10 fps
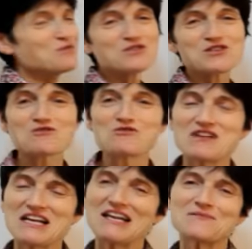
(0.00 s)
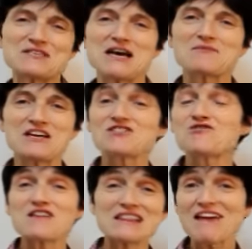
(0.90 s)
moon solar eclipse happening in
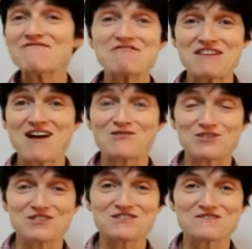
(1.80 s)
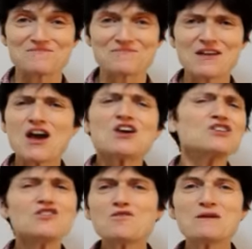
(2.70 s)
your 11th house,
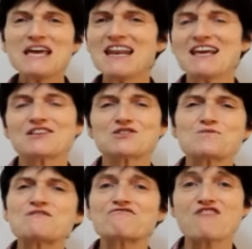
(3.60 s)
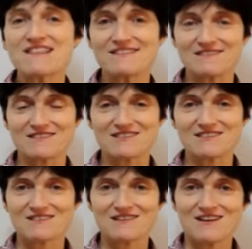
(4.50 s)
new beginnings with
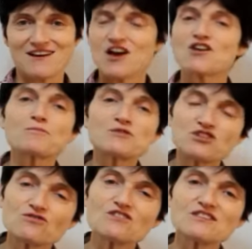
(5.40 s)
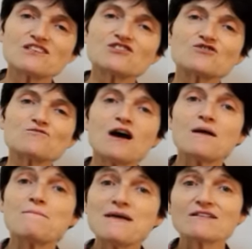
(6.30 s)
friends, an opportunity
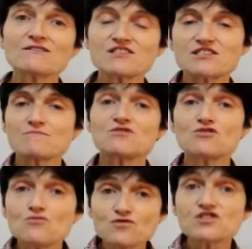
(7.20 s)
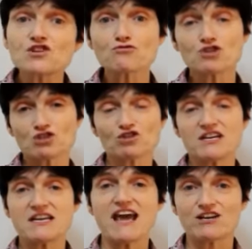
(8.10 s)
to build some new social
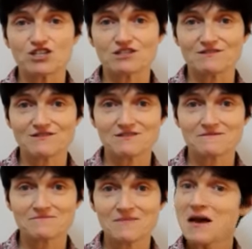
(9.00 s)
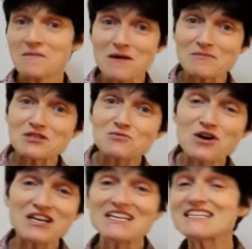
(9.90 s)
connections, maybe to
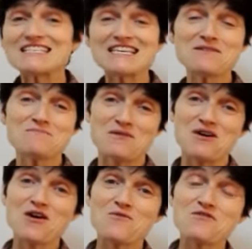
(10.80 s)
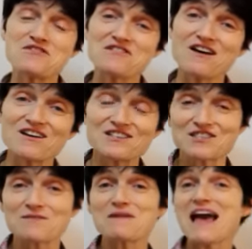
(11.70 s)
work in a team with
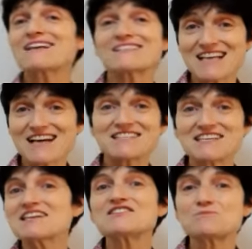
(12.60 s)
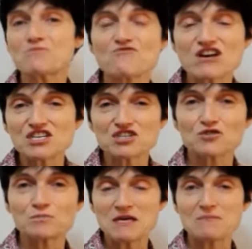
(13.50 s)
some exciting,
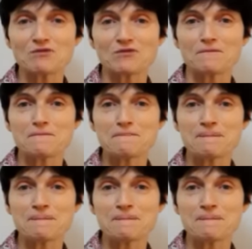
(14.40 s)
inspirational people.